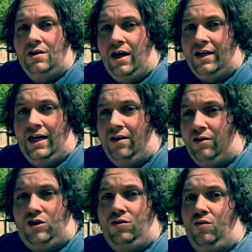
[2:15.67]
Again,
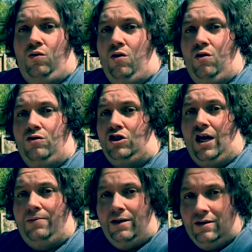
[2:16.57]
aren't you the world
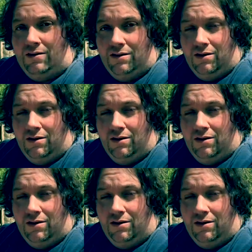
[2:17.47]
champion?